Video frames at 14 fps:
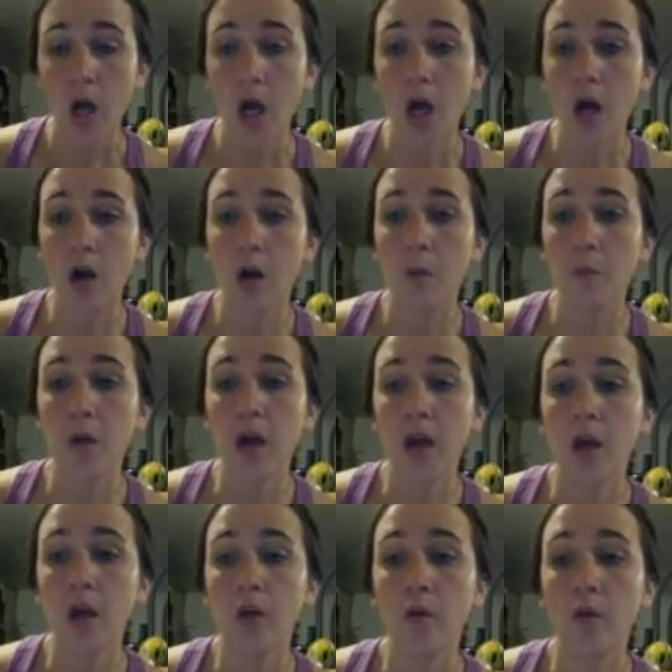
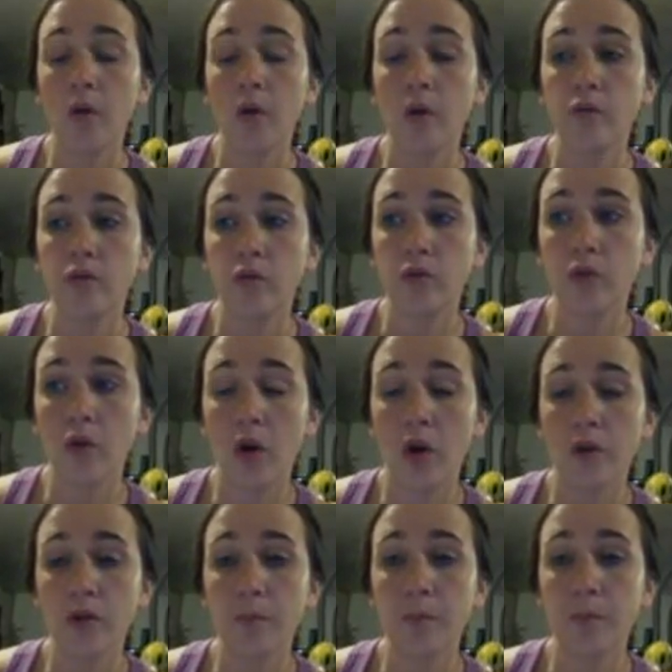and are
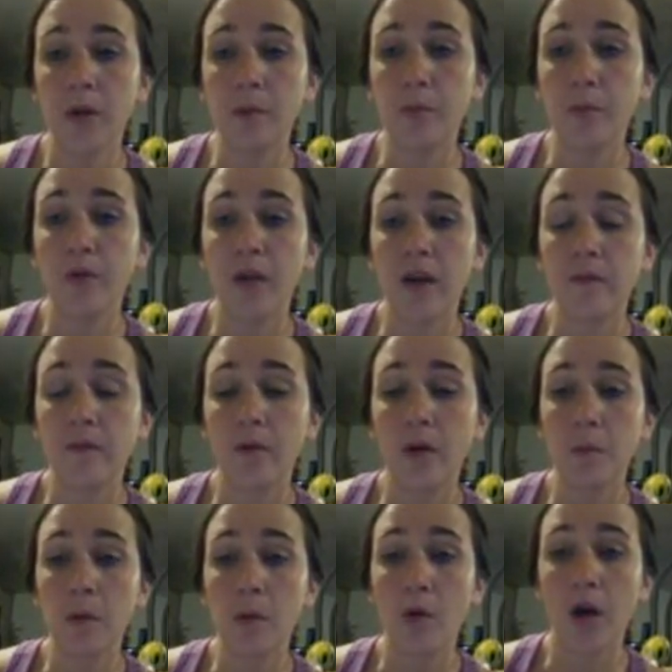there people they feel
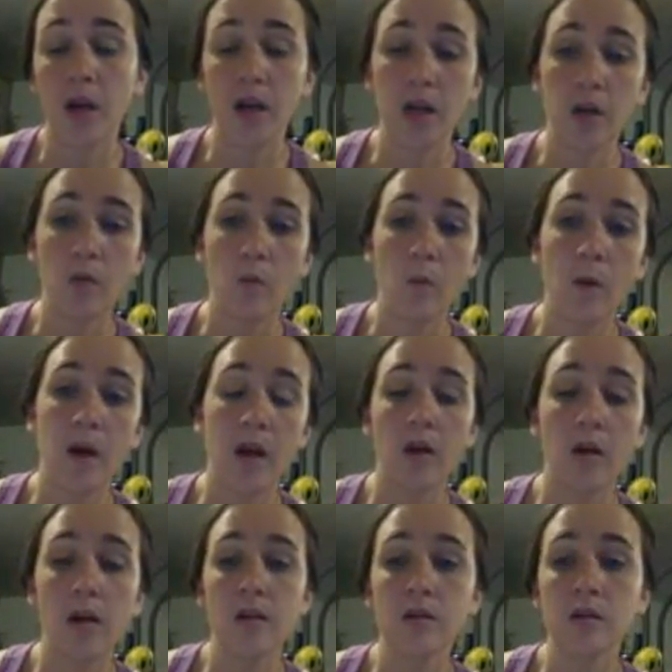can be brought in or
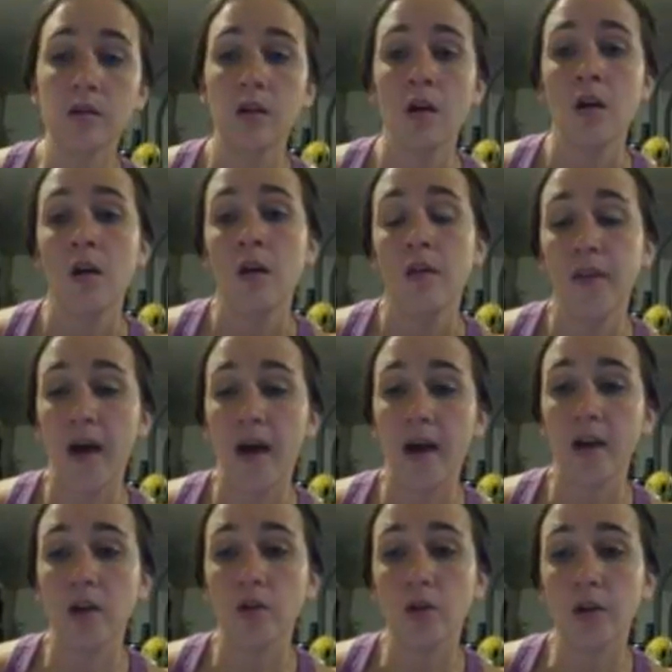areas that
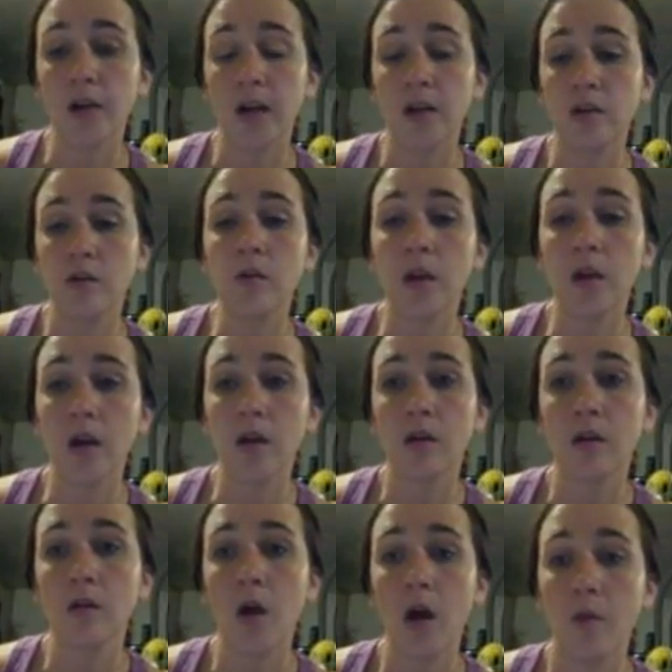I can look at to
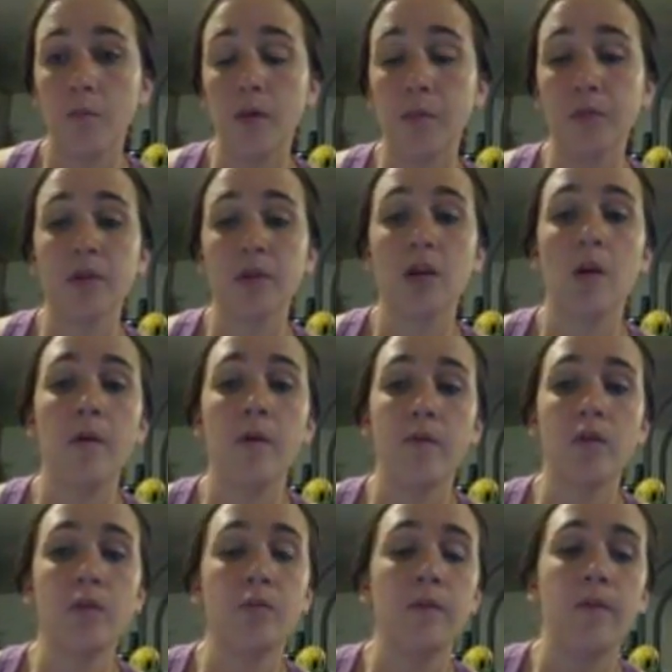get people to come in
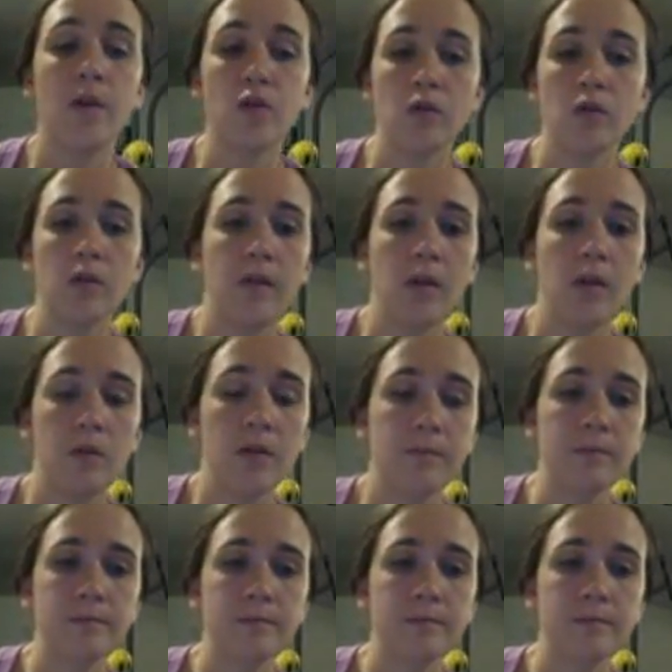for the professional development.